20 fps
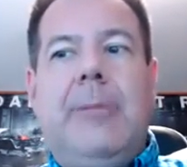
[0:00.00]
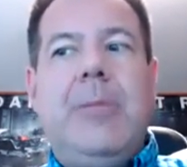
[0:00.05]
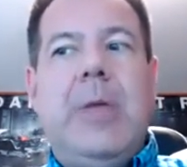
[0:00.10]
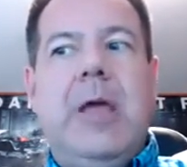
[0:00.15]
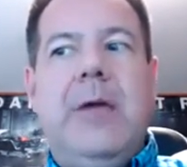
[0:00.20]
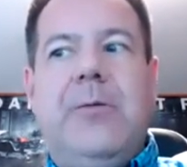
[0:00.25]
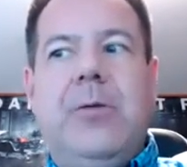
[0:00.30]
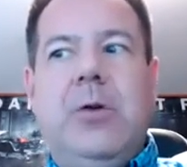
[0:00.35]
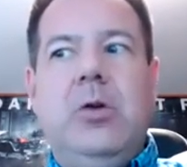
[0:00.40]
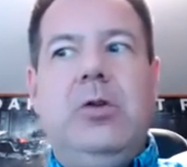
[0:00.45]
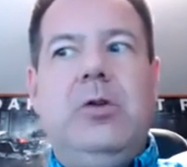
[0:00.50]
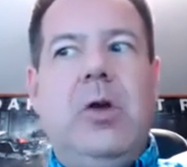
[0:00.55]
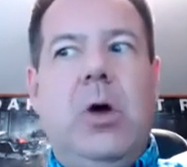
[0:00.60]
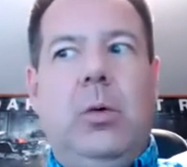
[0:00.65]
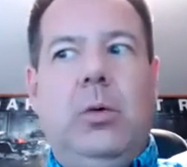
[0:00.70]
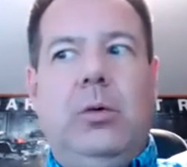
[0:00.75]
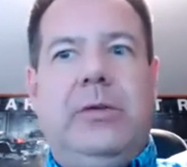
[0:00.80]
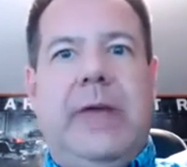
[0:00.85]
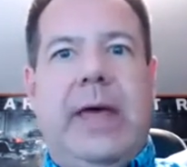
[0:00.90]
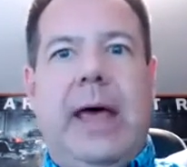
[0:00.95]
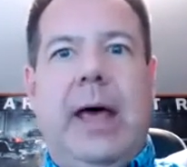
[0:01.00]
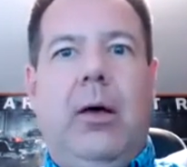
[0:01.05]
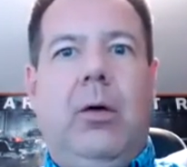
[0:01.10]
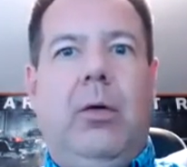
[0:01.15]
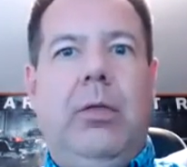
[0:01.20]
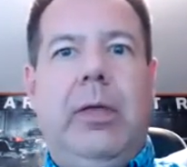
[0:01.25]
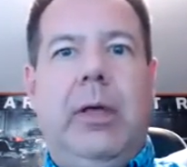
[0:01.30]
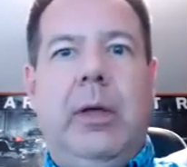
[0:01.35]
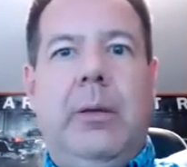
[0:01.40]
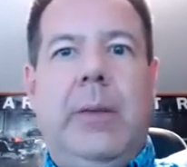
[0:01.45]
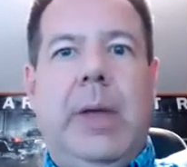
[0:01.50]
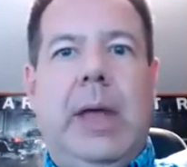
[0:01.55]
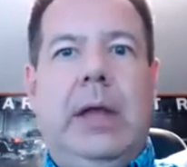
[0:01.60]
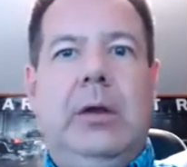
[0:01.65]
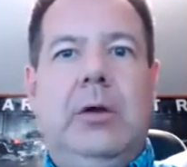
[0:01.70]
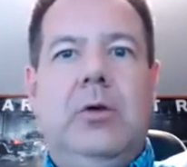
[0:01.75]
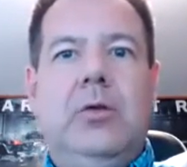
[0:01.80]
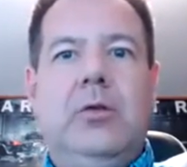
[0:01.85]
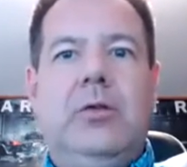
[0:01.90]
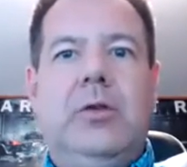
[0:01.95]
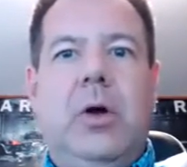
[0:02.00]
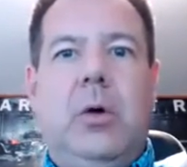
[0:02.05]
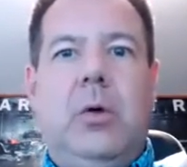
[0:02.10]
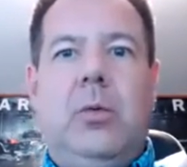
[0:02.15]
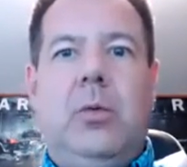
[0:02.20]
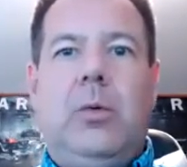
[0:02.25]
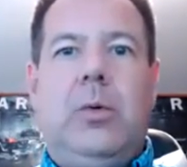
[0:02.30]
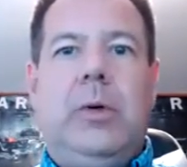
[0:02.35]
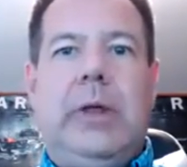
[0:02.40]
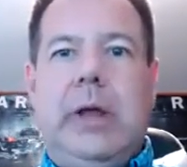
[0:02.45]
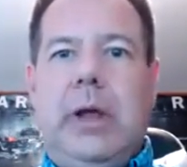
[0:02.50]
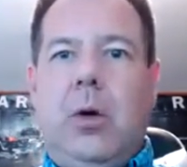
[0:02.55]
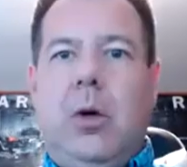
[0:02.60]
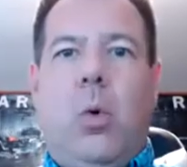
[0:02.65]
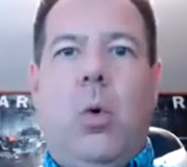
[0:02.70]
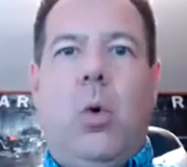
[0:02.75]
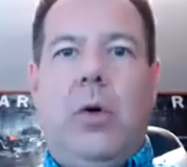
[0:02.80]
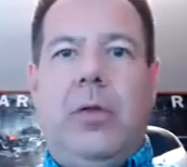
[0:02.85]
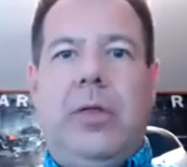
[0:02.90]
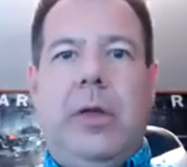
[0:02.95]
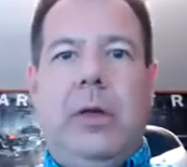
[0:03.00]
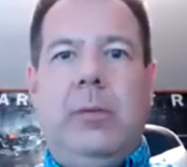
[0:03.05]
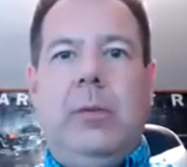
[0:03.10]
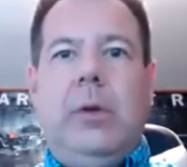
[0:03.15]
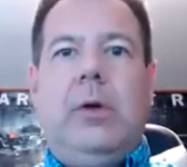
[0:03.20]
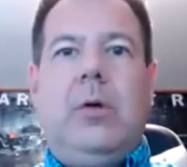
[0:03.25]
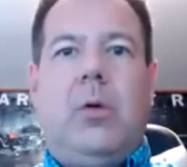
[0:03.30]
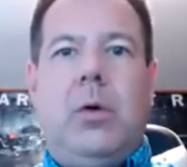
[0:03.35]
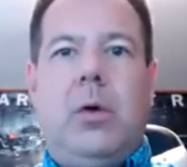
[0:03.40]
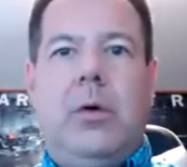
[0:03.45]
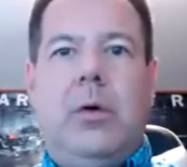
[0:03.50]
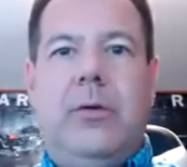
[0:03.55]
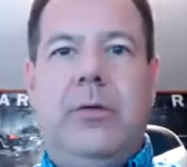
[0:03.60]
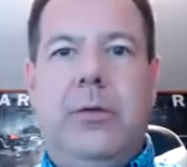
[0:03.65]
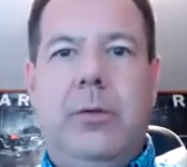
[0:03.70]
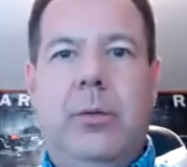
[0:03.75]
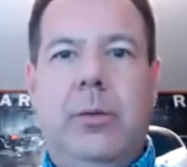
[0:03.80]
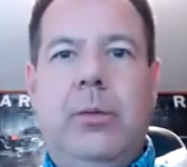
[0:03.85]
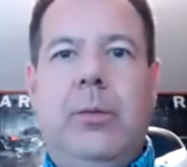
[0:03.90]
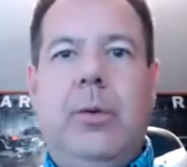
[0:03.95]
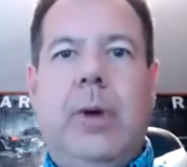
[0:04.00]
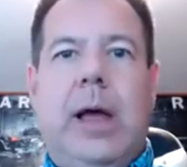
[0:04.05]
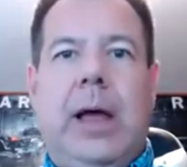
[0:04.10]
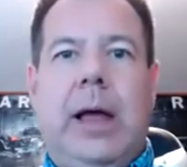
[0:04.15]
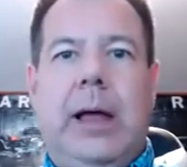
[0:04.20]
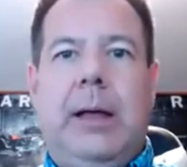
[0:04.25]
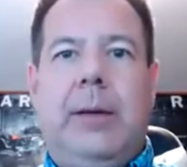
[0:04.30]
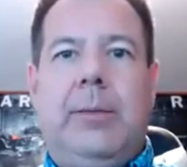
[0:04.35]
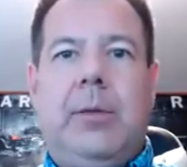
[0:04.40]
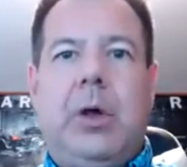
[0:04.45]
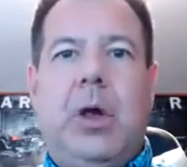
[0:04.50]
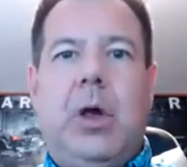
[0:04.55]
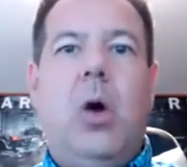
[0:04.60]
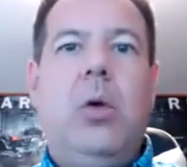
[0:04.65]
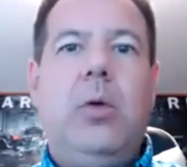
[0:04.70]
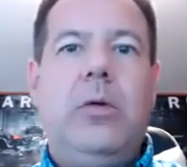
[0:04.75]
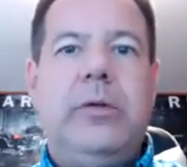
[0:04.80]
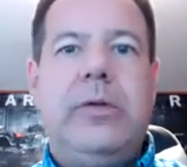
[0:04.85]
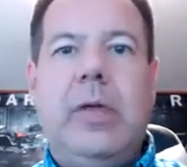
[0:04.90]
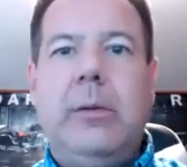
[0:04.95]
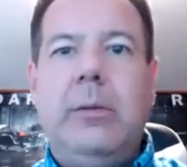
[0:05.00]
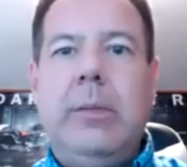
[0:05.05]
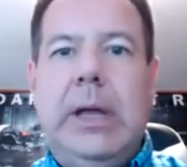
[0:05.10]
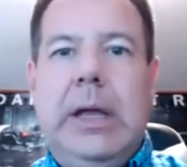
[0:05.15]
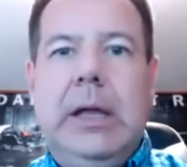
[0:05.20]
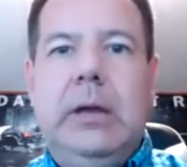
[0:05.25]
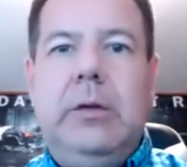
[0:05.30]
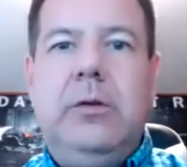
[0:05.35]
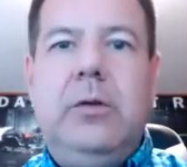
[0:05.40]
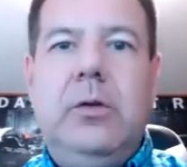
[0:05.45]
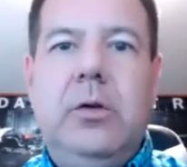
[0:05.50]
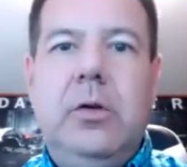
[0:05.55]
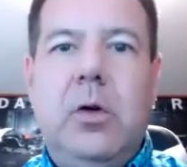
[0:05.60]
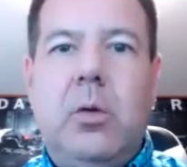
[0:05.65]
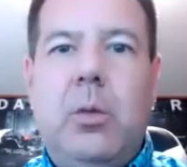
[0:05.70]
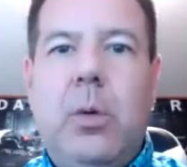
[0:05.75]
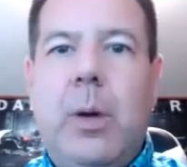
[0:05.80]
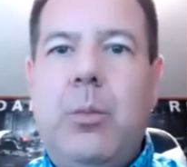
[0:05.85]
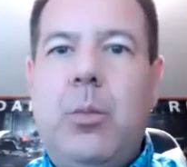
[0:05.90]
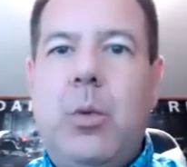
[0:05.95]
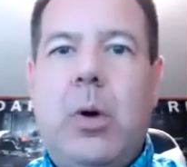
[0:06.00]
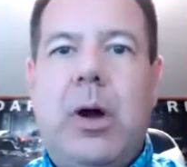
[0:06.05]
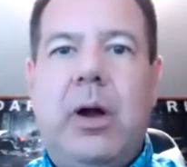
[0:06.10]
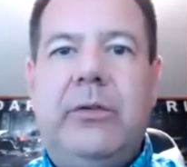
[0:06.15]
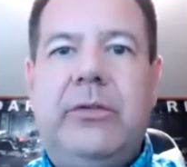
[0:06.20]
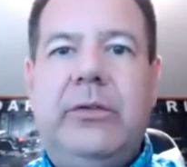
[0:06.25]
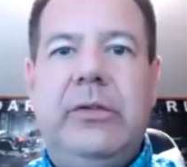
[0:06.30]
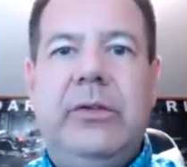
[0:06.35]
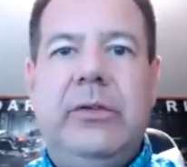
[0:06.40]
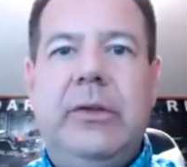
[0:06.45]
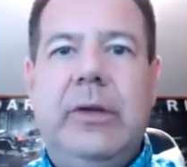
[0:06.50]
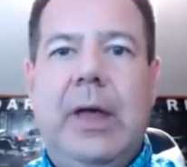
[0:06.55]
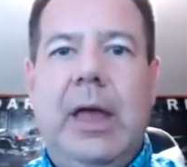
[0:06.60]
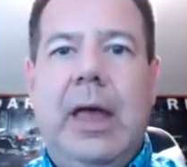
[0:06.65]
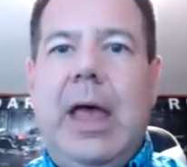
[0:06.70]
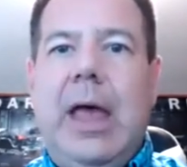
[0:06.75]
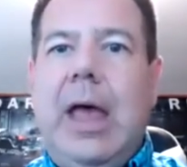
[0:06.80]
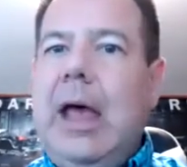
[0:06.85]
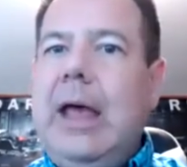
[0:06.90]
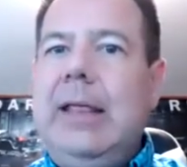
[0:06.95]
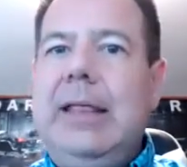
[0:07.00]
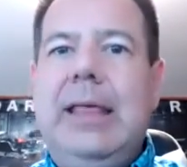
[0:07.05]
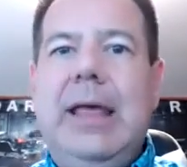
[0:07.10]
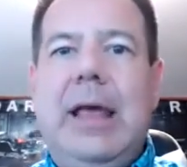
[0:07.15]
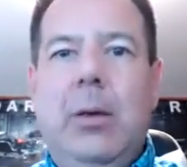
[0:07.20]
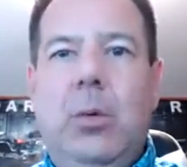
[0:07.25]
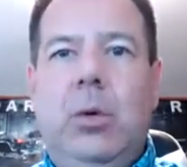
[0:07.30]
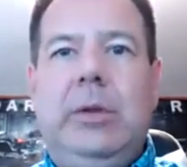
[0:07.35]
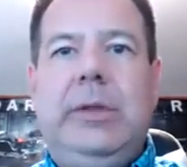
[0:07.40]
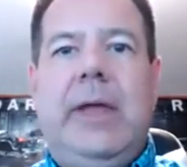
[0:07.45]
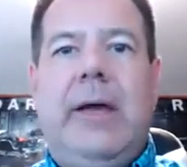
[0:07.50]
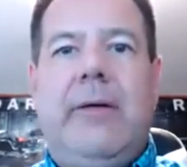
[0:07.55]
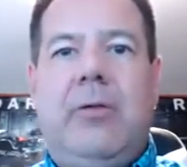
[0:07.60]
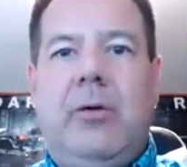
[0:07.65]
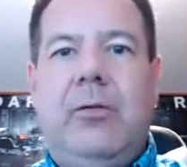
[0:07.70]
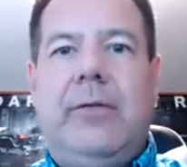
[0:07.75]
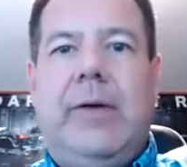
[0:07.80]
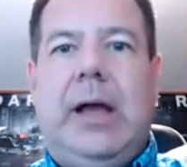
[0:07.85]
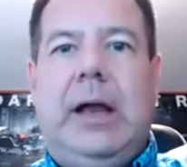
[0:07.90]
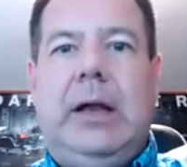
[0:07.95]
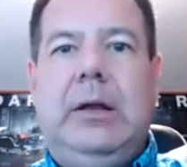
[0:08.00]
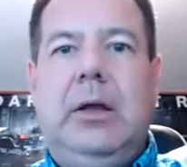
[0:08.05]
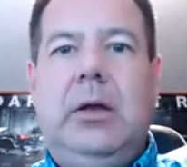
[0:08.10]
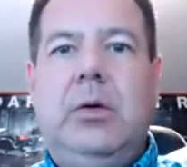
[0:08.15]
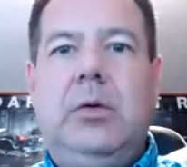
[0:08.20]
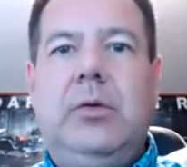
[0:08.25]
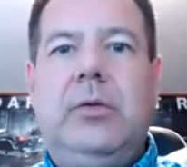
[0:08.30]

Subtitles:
if you don't tell them and you don't really court them in order to coax them into your web presence, they will never find you.